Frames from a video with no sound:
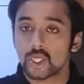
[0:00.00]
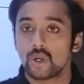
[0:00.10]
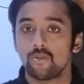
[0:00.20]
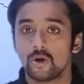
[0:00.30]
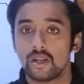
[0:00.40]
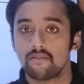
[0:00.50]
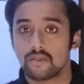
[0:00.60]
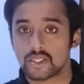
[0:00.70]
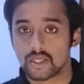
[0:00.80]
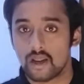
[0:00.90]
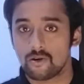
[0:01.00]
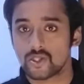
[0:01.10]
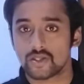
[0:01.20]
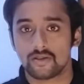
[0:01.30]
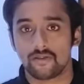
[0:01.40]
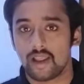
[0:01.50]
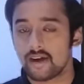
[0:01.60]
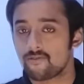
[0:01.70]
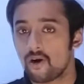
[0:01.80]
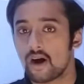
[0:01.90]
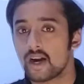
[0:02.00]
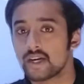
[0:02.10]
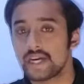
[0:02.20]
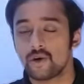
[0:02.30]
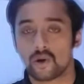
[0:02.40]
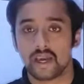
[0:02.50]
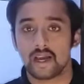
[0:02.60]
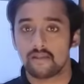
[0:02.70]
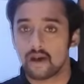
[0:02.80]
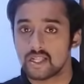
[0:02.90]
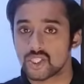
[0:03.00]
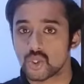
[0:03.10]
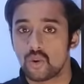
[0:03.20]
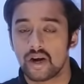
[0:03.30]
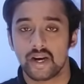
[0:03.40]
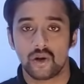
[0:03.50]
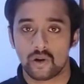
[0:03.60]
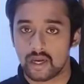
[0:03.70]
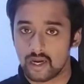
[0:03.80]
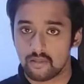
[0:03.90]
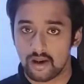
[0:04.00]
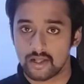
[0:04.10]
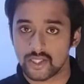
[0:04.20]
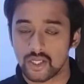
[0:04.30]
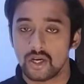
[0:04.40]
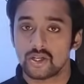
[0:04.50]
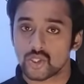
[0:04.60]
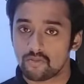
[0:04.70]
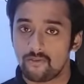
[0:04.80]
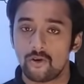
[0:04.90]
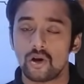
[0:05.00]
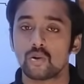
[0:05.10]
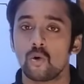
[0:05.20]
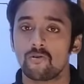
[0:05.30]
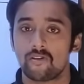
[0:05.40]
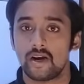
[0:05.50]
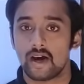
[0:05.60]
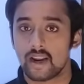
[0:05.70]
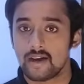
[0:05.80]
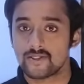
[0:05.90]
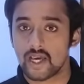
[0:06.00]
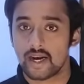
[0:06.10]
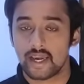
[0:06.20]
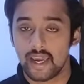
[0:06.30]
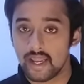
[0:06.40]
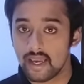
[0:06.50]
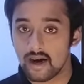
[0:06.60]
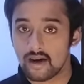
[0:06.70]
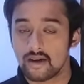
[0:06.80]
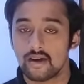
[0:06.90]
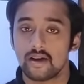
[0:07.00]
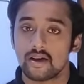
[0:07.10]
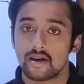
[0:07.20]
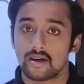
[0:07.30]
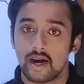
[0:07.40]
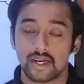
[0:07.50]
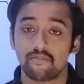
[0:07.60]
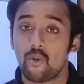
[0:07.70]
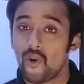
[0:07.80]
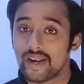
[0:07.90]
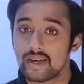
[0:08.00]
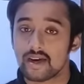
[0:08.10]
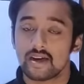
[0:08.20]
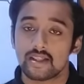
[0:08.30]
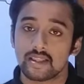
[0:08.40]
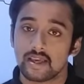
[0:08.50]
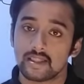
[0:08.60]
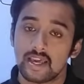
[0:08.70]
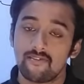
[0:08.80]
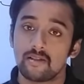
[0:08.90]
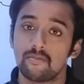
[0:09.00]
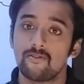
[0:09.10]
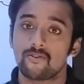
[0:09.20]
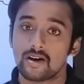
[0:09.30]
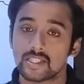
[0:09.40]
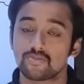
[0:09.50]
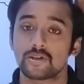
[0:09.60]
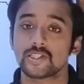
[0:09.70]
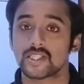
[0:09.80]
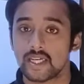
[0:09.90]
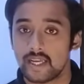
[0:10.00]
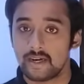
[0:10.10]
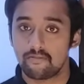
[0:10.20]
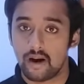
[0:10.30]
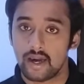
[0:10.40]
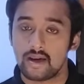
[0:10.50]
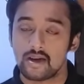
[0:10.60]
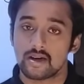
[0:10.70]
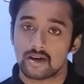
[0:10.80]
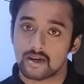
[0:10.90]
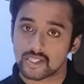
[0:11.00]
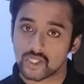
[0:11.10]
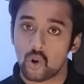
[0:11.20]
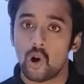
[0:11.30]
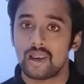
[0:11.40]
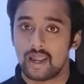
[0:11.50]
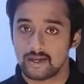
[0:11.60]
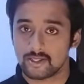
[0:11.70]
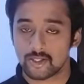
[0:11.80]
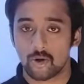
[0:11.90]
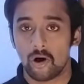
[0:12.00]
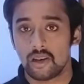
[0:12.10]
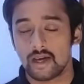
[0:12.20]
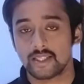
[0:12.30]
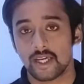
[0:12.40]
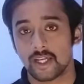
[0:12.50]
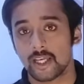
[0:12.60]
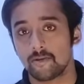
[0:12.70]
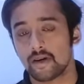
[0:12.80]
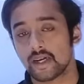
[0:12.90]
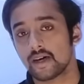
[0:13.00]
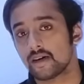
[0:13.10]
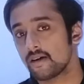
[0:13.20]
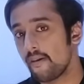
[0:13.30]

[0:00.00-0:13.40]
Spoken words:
cumulonimbus clouds like for 100 nautical miles, 200 nautical miles. So before a cold front arrives at a point, they will be first preceded by a squall line. Squall lines are nothing but a